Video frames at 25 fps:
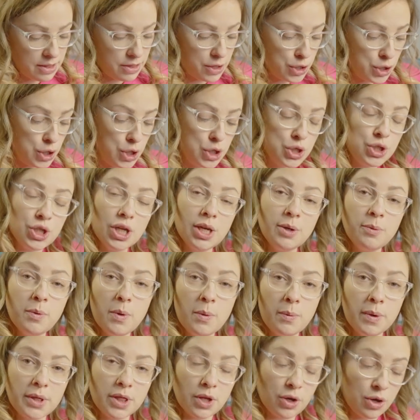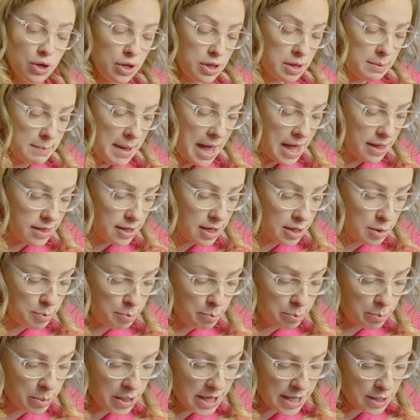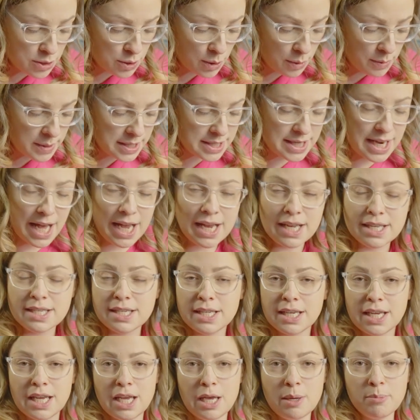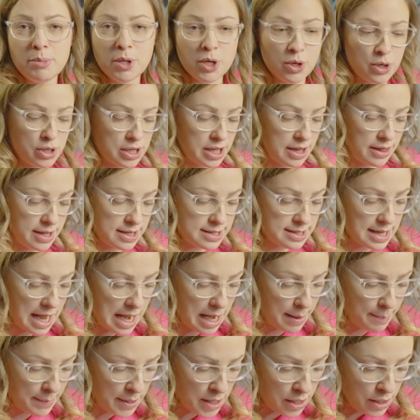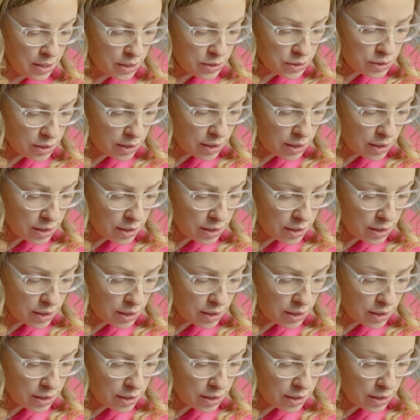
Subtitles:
than you do with the other method, but it's always nice to keep the colour the same so